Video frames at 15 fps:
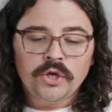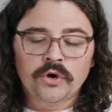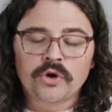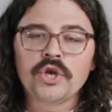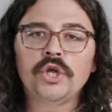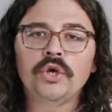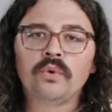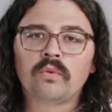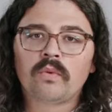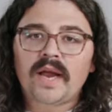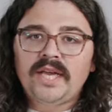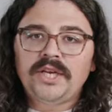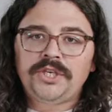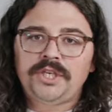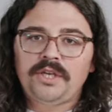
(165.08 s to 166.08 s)
your new
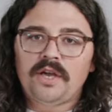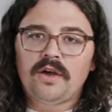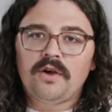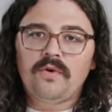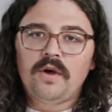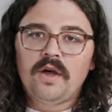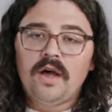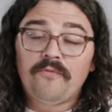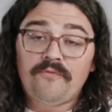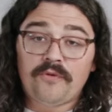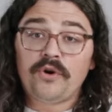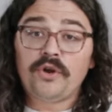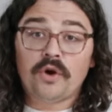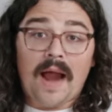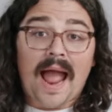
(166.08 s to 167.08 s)
ratio
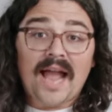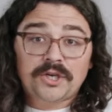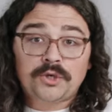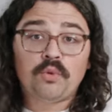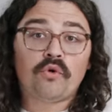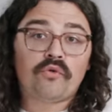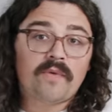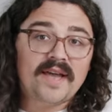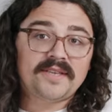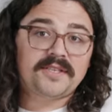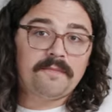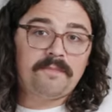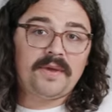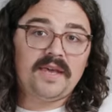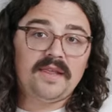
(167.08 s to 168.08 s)
for your actual
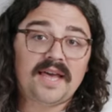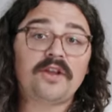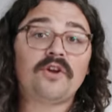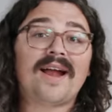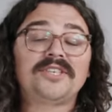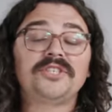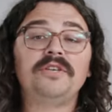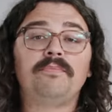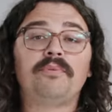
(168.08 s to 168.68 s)
recipe that you're actually